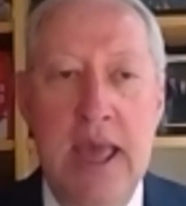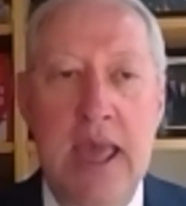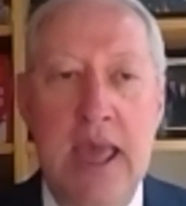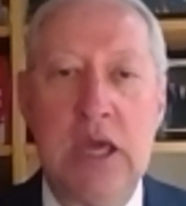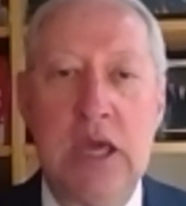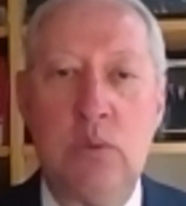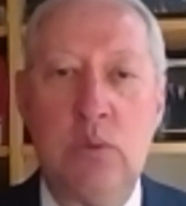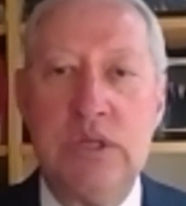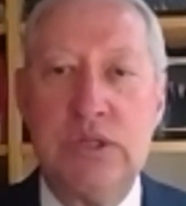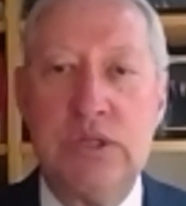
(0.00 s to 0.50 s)

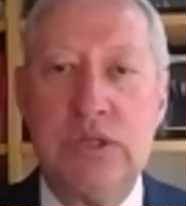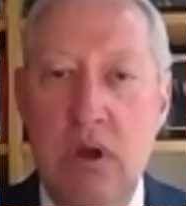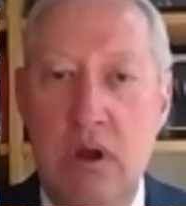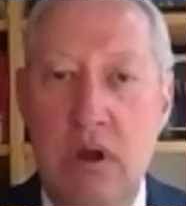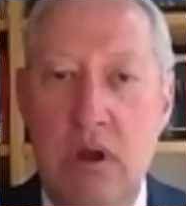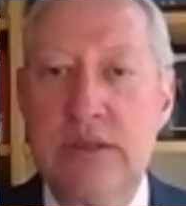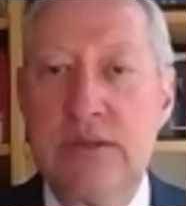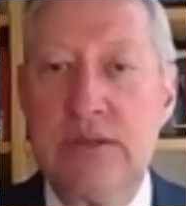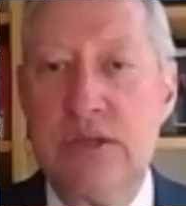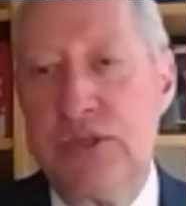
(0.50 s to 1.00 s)
And we
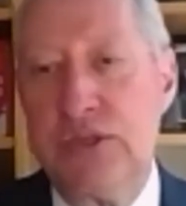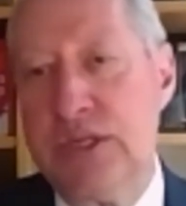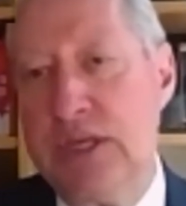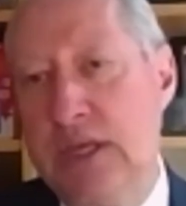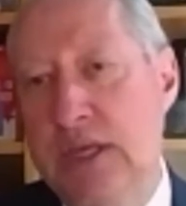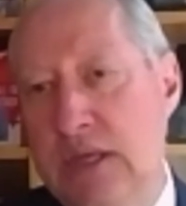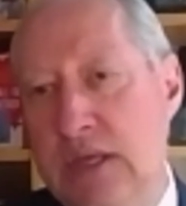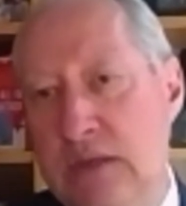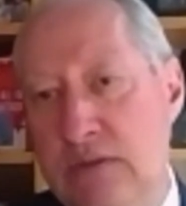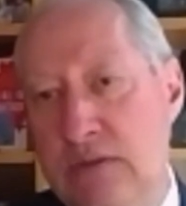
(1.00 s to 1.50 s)
started to
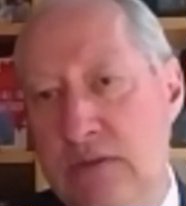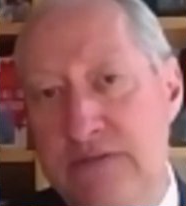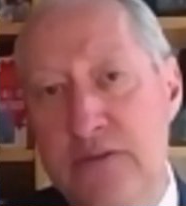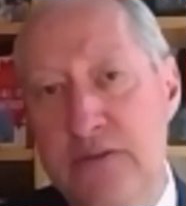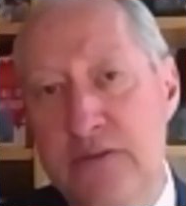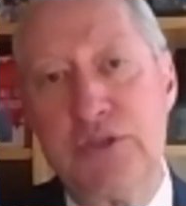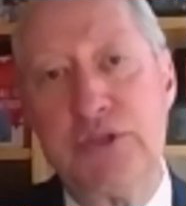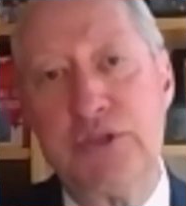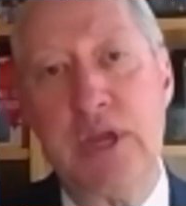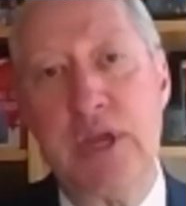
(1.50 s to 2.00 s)
see the
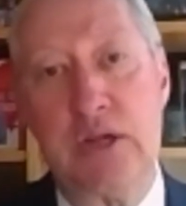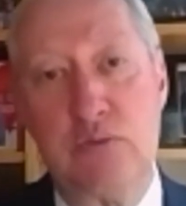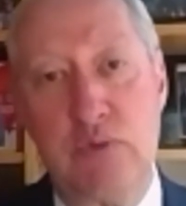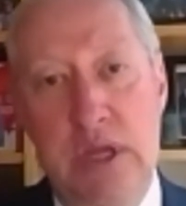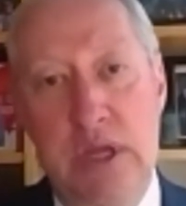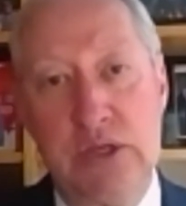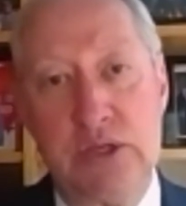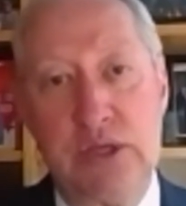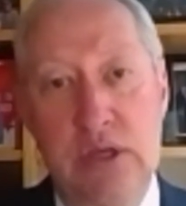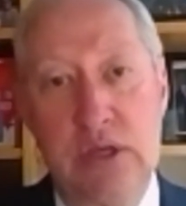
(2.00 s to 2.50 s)
first
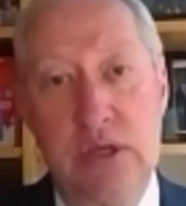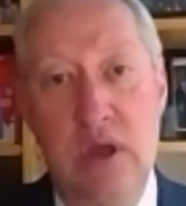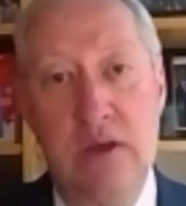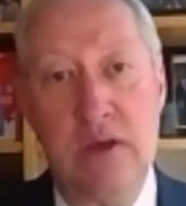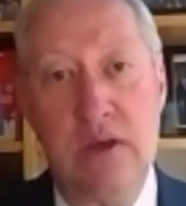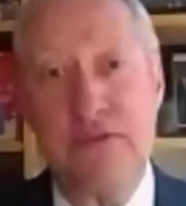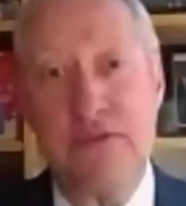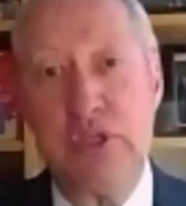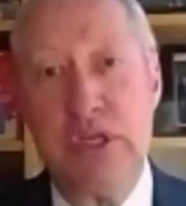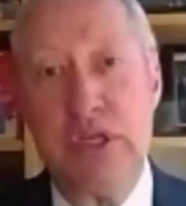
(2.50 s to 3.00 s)
generation
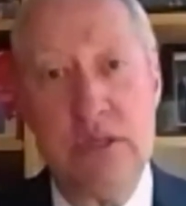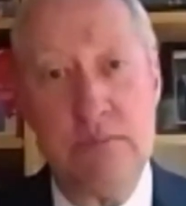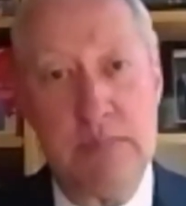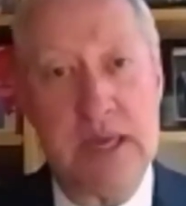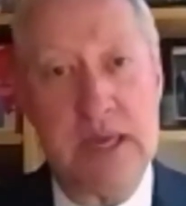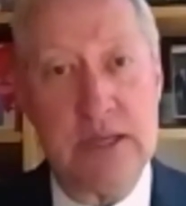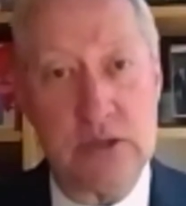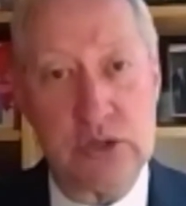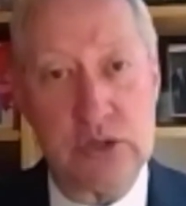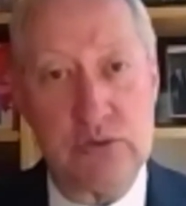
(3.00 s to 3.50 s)
of cheap
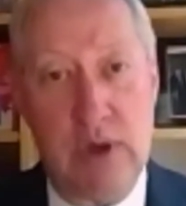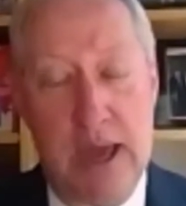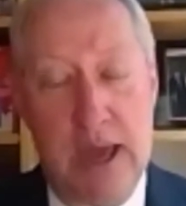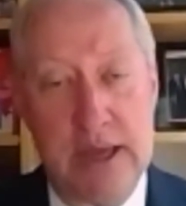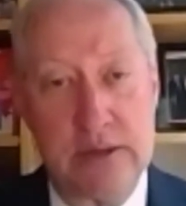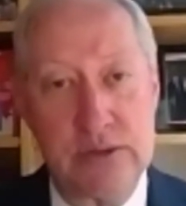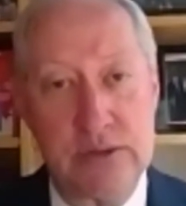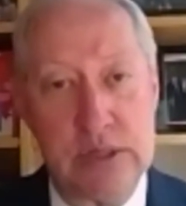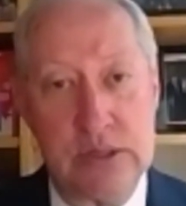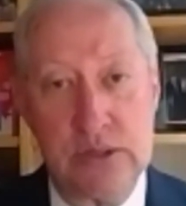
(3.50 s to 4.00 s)
beta
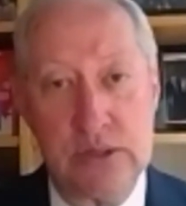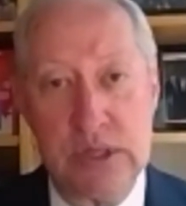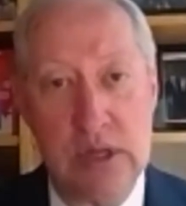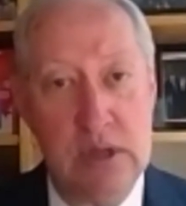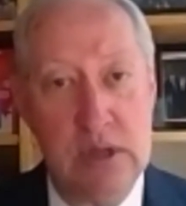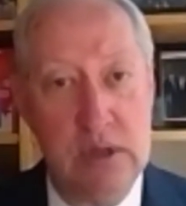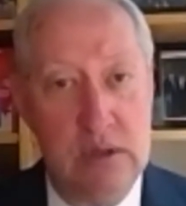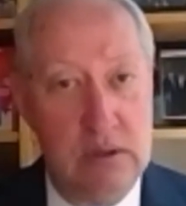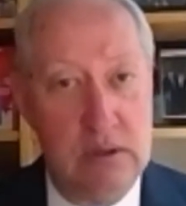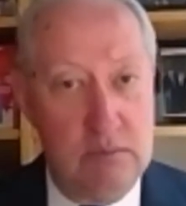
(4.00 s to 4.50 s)
strategies,
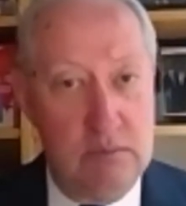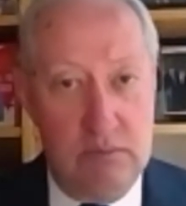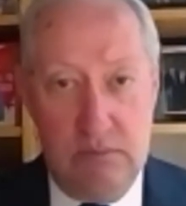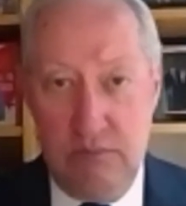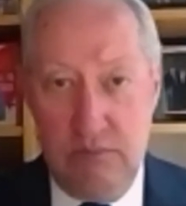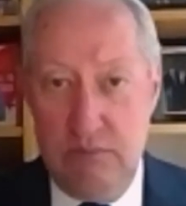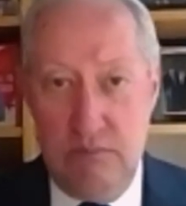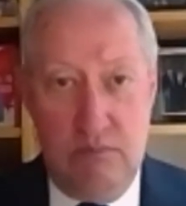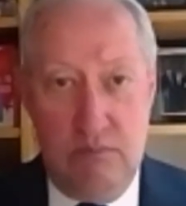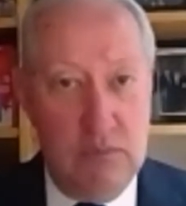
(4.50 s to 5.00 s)

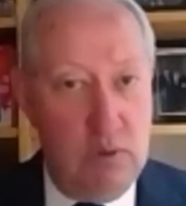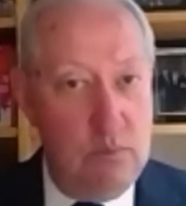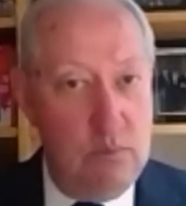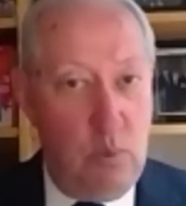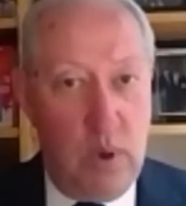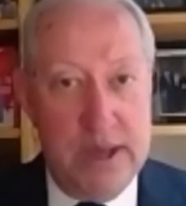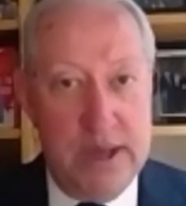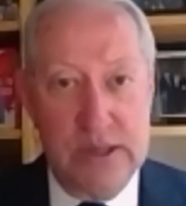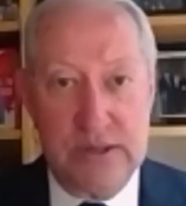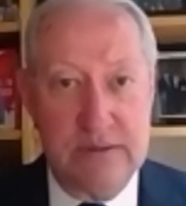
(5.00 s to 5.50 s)

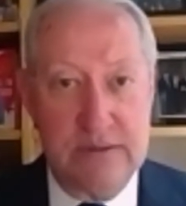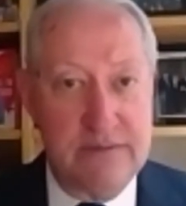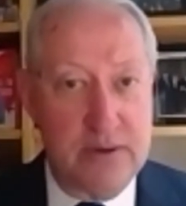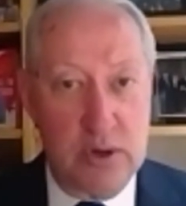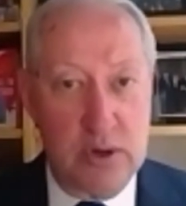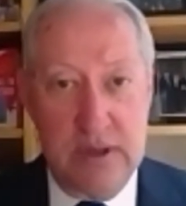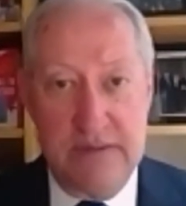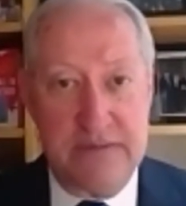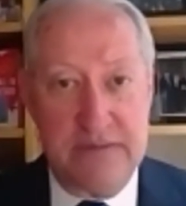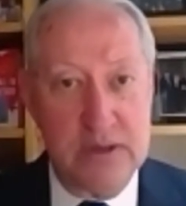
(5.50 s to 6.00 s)
ways of
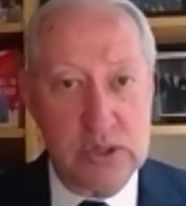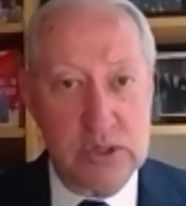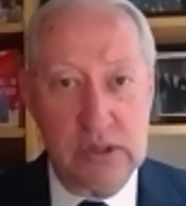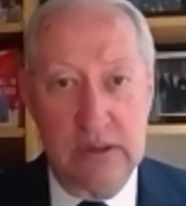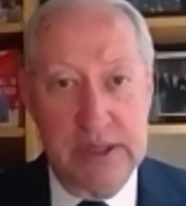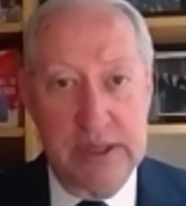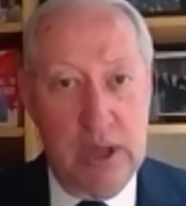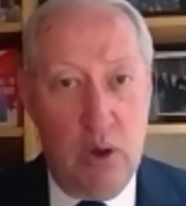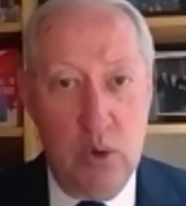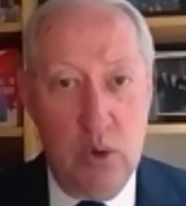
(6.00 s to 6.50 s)
very
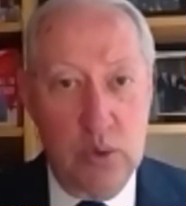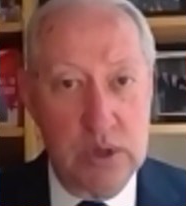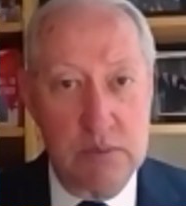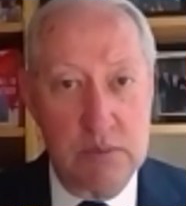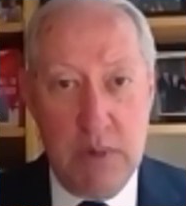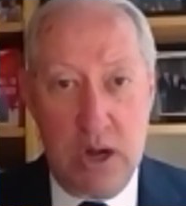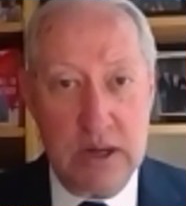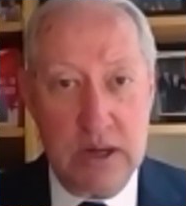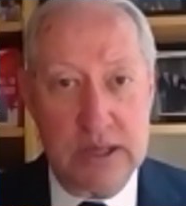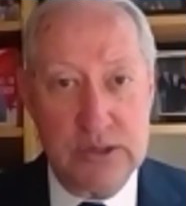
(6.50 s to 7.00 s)
efficiently owning
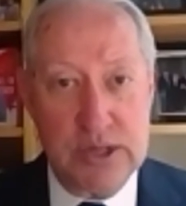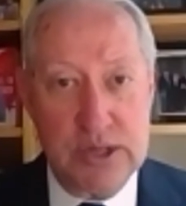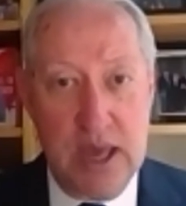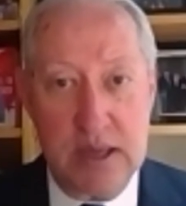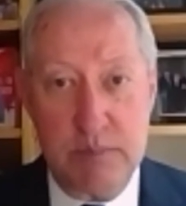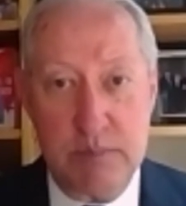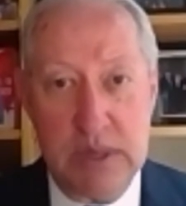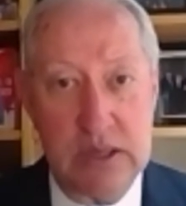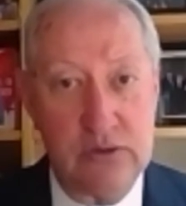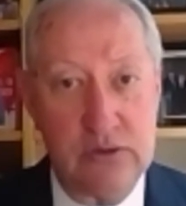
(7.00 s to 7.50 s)
market
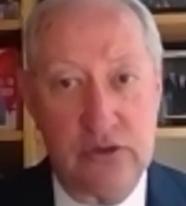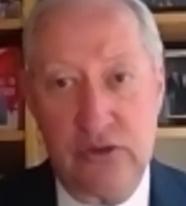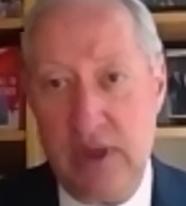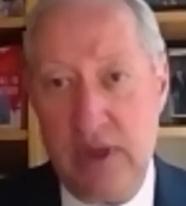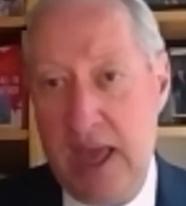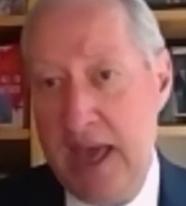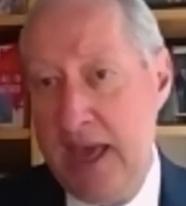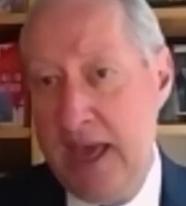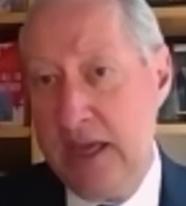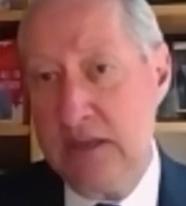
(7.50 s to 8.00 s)
segments
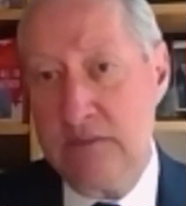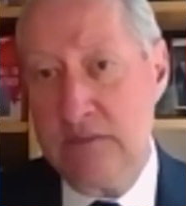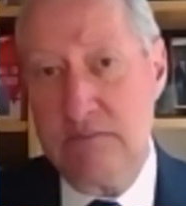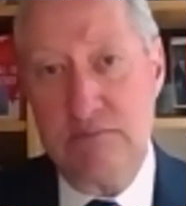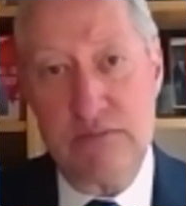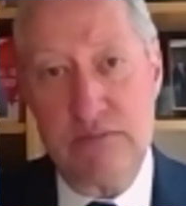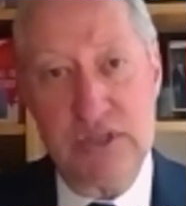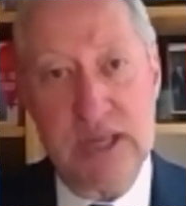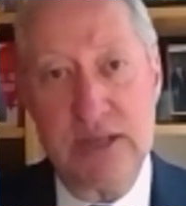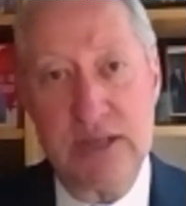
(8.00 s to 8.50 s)
at
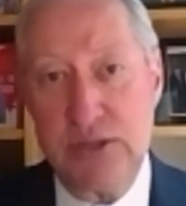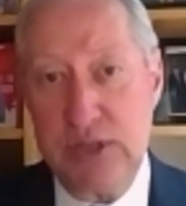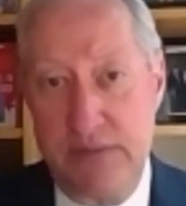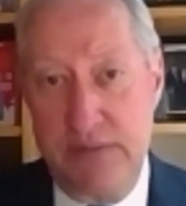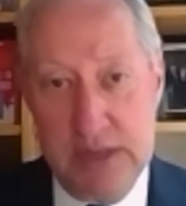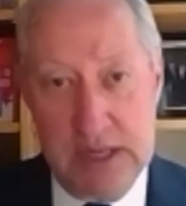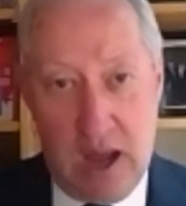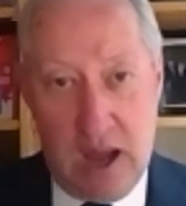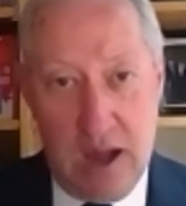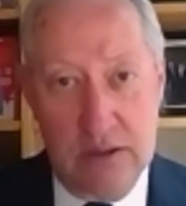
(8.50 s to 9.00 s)
cents on
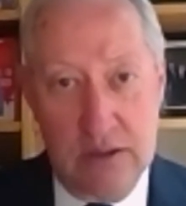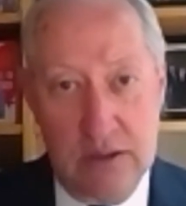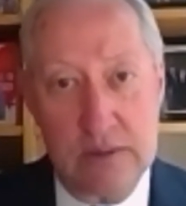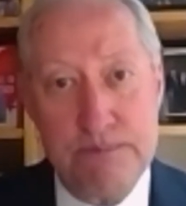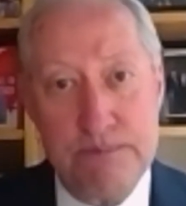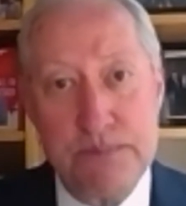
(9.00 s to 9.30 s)
the dollar.